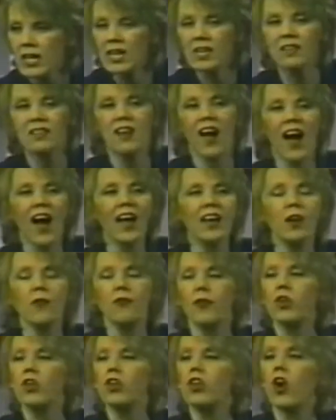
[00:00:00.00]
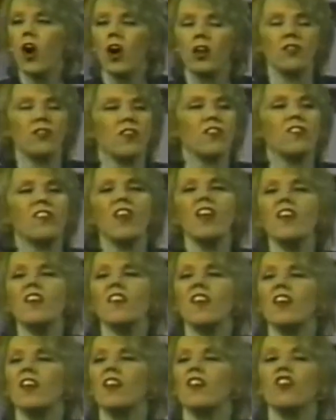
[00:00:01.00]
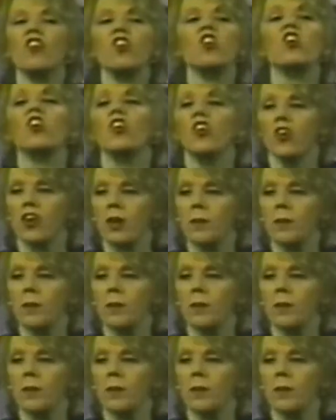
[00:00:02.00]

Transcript: He died of a, a disease in his urine.